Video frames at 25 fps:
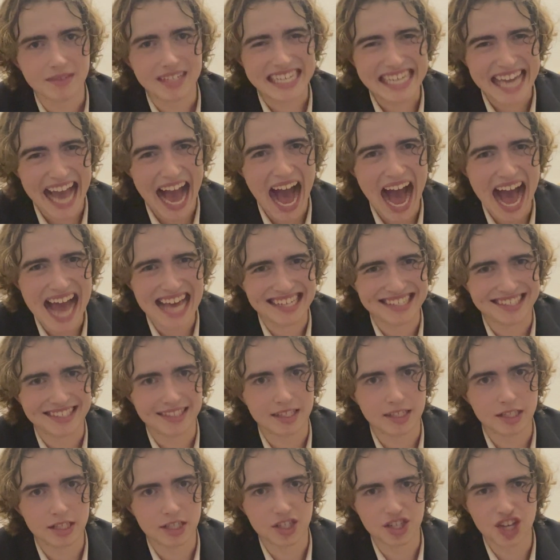Guys,
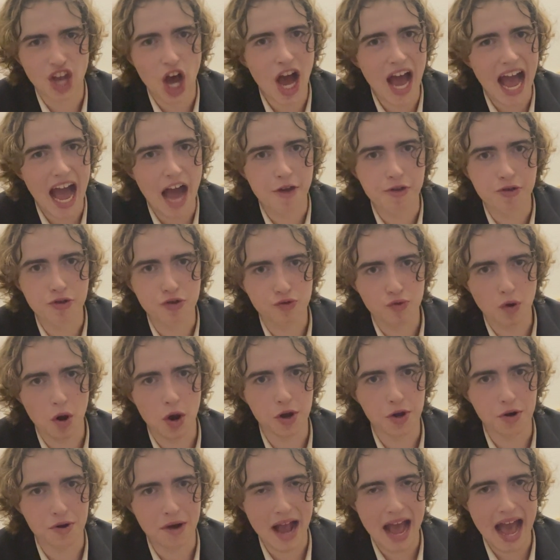this is not how you grow
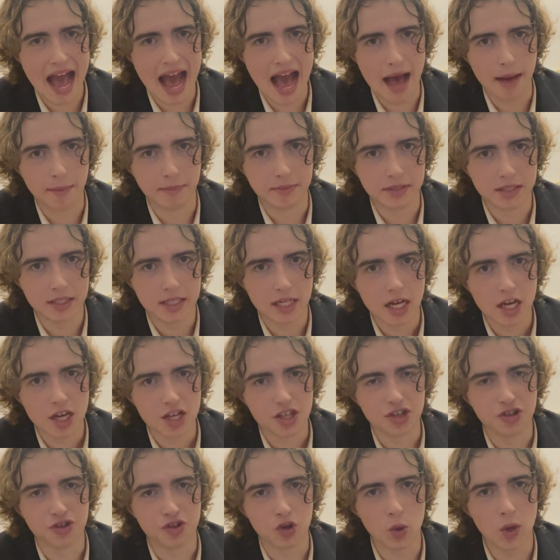your abs.
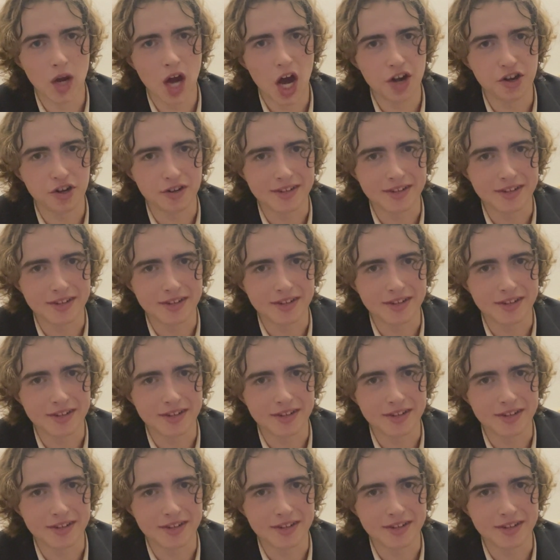You do it under